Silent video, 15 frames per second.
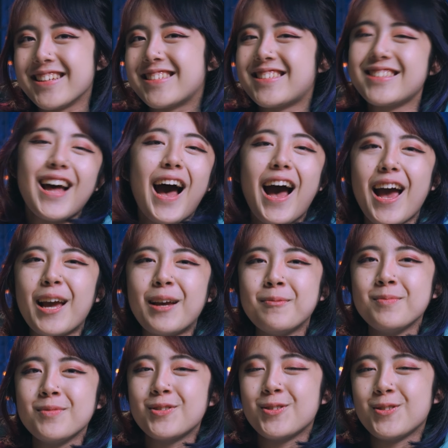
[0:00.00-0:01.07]
it's
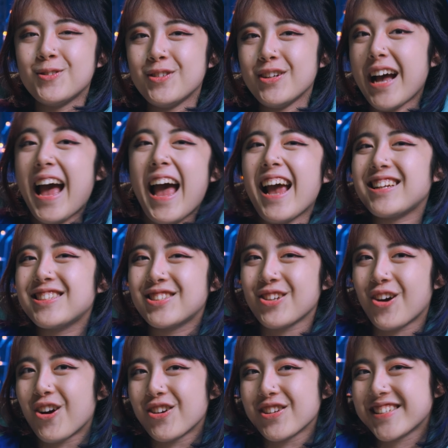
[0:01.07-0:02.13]
time to
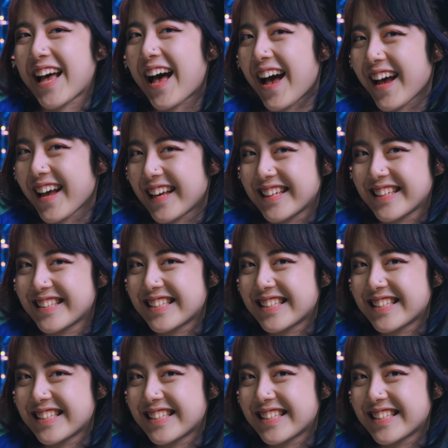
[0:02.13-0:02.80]
exorcise.